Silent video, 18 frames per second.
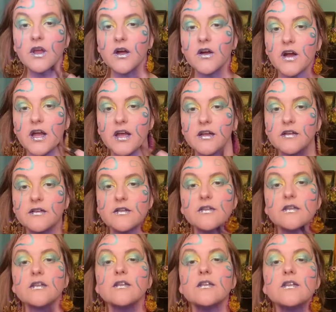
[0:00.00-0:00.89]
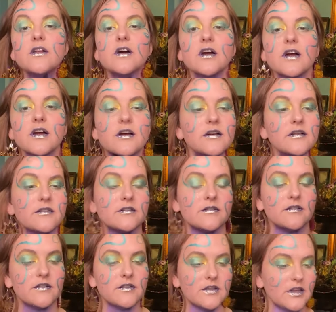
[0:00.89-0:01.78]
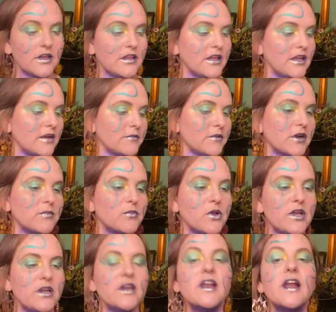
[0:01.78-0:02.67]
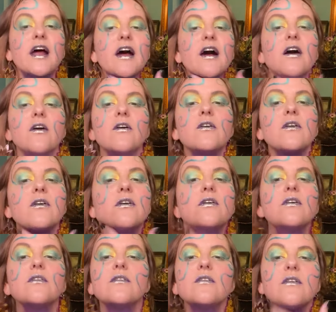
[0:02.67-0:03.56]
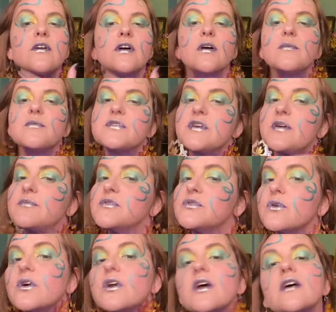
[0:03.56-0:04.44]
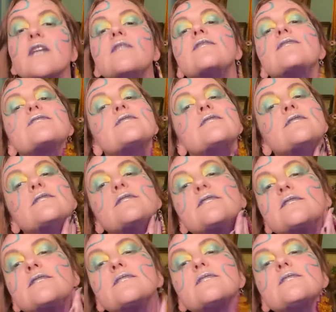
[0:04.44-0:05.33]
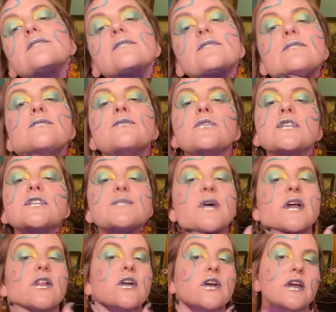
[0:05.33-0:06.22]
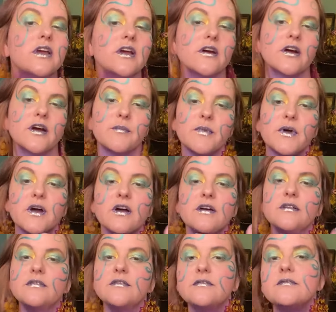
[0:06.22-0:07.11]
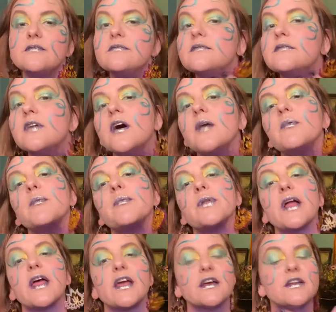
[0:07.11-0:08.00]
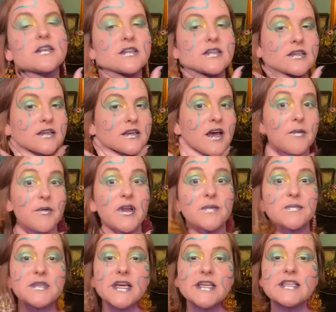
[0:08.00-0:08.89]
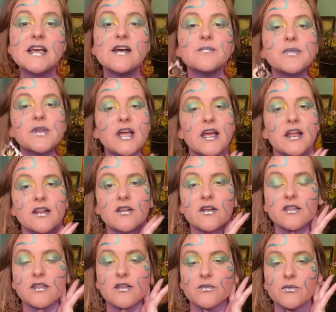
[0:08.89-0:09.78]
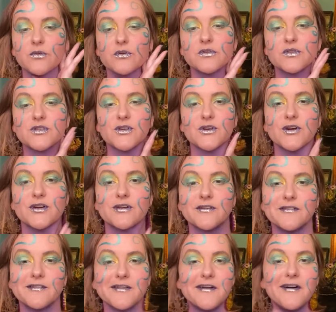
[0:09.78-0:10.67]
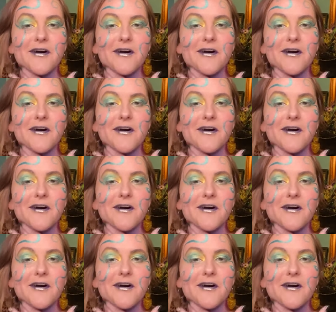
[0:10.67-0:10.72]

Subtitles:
All right, look. And then I'm going to blend it out in some sort of, what's my look here? I'm a plant. I'm an upside down plant. Like, the roots are